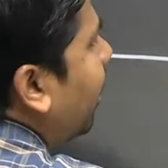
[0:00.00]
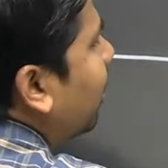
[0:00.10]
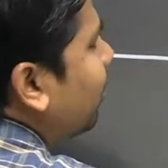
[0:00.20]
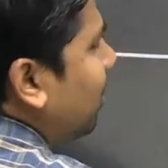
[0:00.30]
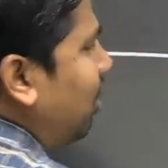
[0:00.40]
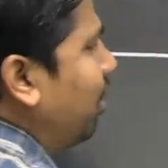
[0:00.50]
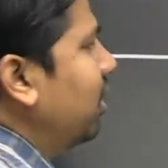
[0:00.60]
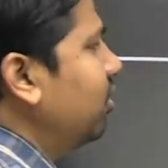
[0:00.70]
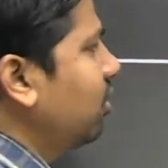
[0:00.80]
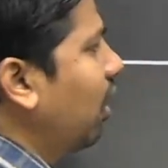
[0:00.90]
its
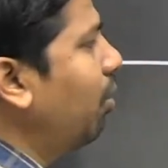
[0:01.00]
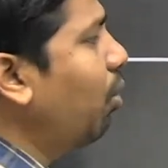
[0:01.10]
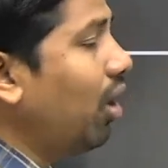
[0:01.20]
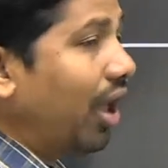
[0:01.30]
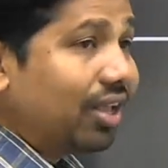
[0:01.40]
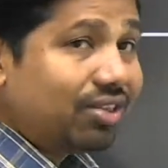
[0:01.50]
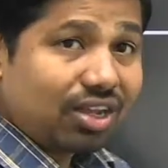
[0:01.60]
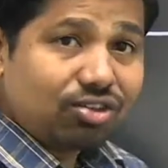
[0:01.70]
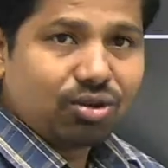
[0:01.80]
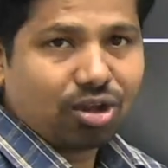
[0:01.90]
image about
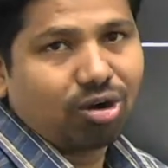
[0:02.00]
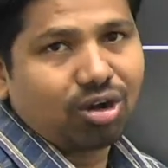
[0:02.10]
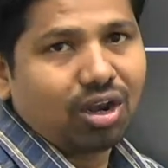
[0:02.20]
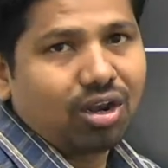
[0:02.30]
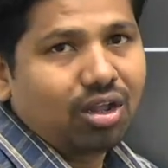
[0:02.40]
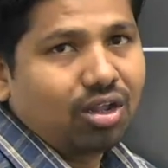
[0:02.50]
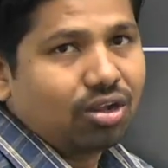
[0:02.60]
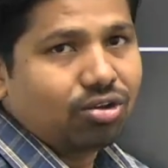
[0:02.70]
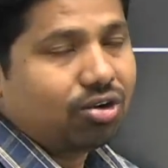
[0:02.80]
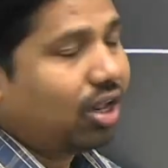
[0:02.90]
x-axis? You cannot tell.
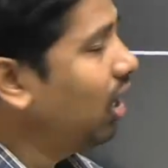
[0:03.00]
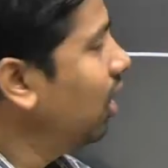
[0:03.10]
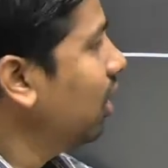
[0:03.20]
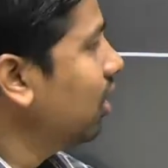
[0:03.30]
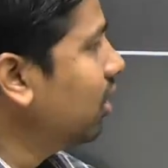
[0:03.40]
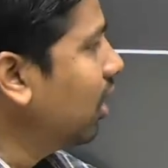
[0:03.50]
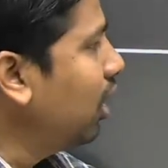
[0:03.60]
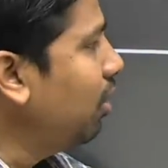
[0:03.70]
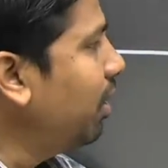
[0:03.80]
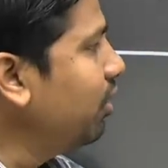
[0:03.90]
You should tell the
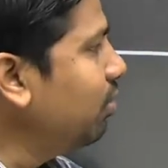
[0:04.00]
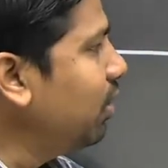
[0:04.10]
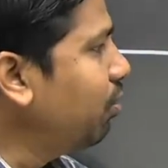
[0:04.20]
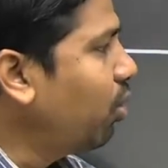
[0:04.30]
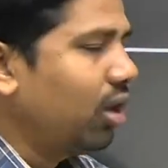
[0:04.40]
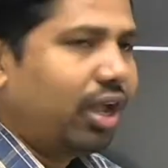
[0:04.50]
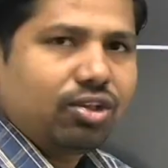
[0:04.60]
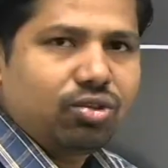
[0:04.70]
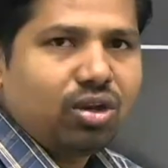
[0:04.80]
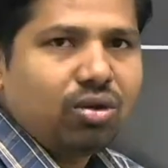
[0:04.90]
image of the point
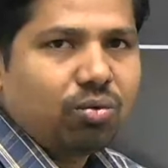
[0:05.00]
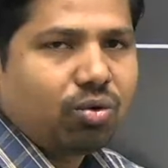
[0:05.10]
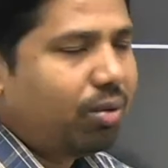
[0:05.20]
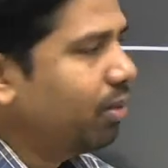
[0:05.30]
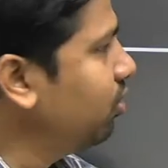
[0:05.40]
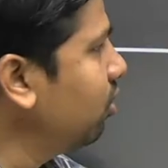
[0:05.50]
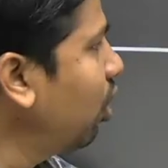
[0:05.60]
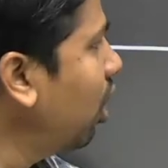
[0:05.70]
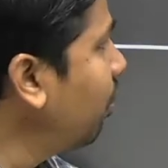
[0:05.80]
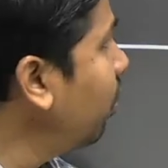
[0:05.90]
x1 comma 0
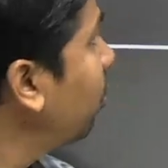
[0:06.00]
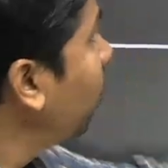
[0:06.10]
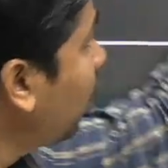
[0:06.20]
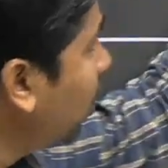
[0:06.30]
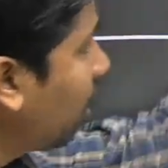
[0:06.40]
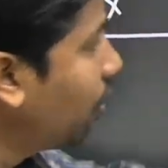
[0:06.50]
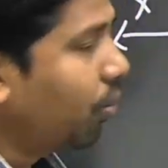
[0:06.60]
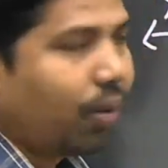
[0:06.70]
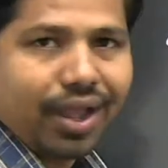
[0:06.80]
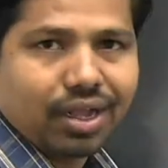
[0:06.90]
about what?
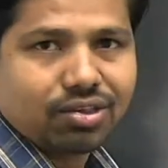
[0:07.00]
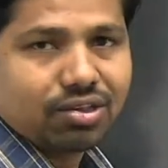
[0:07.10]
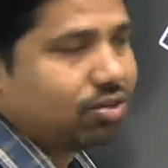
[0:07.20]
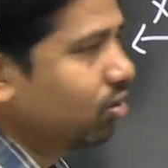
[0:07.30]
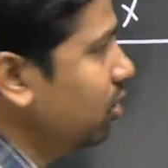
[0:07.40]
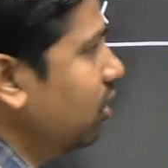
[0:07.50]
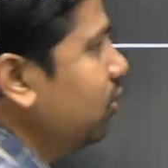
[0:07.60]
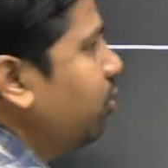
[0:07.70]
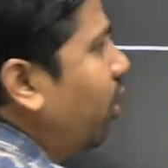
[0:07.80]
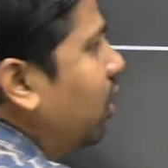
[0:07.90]
Y-axis. So this
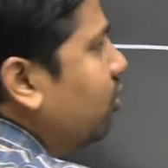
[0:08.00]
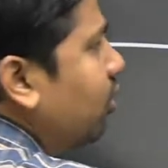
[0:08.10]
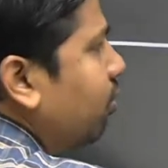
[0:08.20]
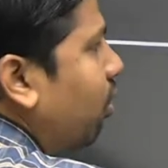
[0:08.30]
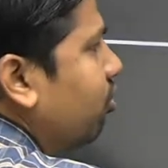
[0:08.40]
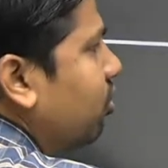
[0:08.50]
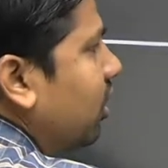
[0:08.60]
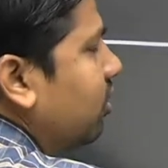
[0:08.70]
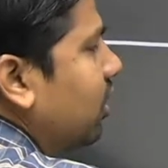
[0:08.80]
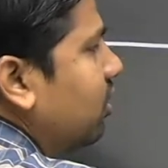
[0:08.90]
point is on positive
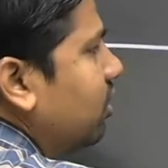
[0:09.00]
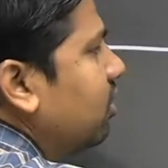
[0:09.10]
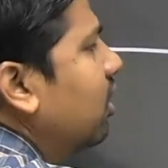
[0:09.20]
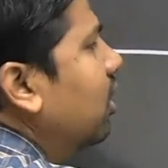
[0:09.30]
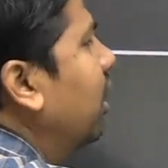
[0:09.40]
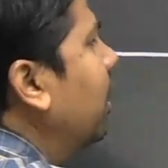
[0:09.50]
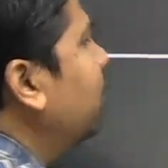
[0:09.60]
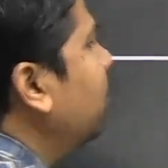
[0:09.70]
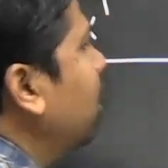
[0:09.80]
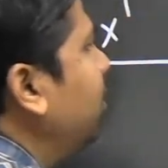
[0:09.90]
x-axis.
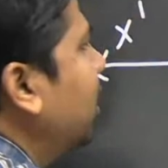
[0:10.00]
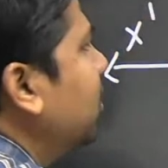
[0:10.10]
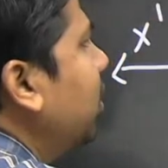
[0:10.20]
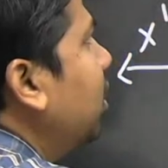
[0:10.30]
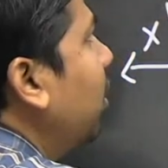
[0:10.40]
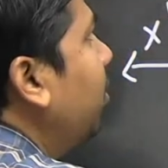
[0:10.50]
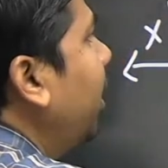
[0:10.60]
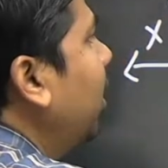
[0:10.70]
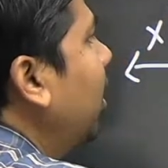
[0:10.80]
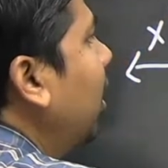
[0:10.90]
Its image, it will be
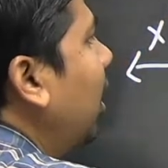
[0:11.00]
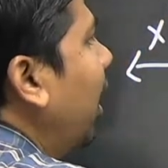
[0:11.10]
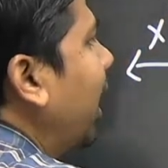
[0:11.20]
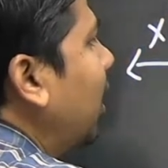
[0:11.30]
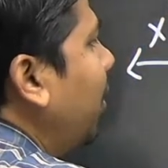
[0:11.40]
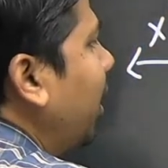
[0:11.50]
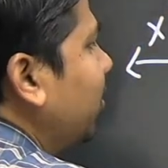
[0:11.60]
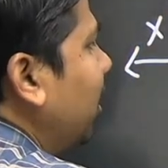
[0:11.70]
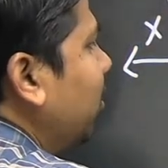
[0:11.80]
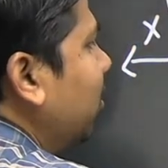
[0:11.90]
in negative
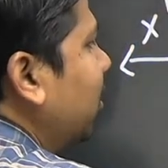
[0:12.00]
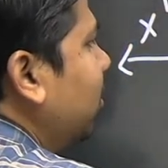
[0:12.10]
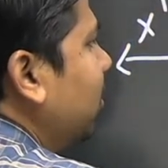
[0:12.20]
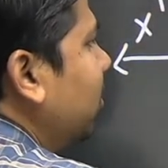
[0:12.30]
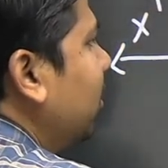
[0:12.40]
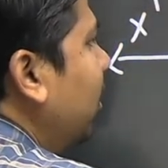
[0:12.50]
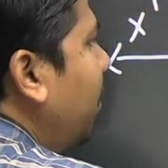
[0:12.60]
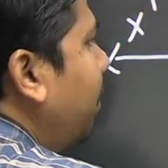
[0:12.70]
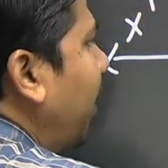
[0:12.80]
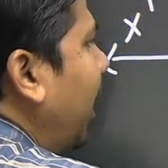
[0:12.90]
x-axis, that is
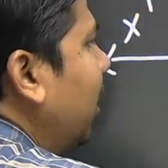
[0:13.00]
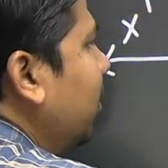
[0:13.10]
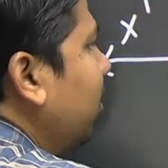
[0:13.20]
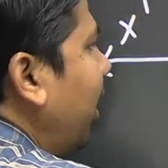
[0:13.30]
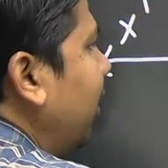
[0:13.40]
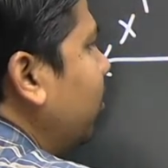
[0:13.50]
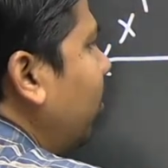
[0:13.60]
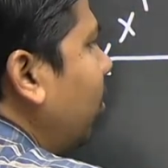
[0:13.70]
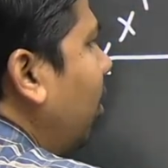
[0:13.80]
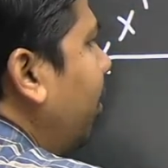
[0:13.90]
minus
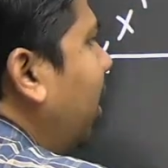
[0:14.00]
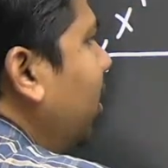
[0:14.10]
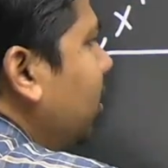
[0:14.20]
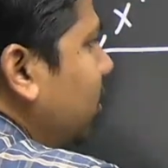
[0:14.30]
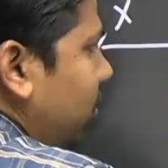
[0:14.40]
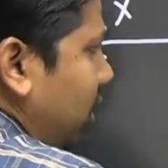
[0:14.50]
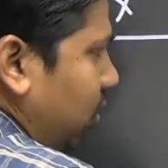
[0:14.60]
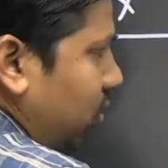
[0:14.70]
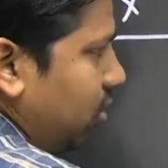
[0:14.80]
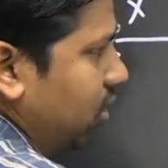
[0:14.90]
x1 comma
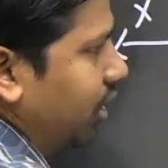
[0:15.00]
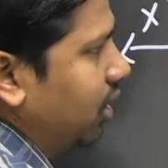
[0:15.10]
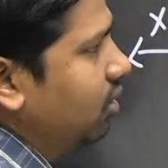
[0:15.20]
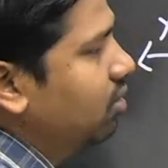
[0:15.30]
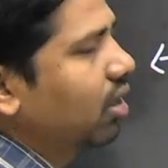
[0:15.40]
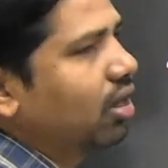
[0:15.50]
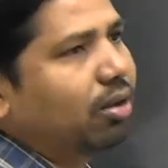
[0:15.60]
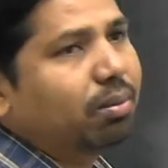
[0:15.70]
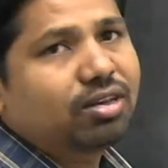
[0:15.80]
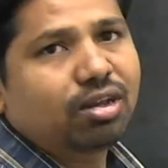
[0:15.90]
0. That is the
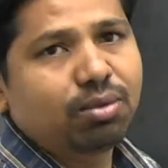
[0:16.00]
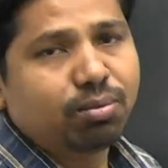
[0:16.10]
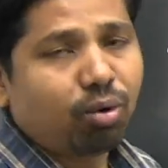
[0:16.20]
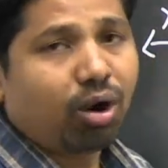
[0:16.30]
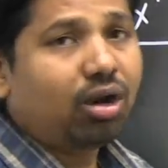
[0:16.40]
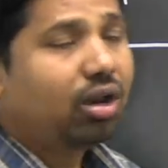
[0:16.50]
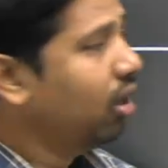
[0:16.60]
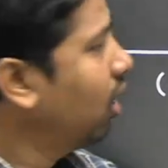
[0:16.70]
image of the point.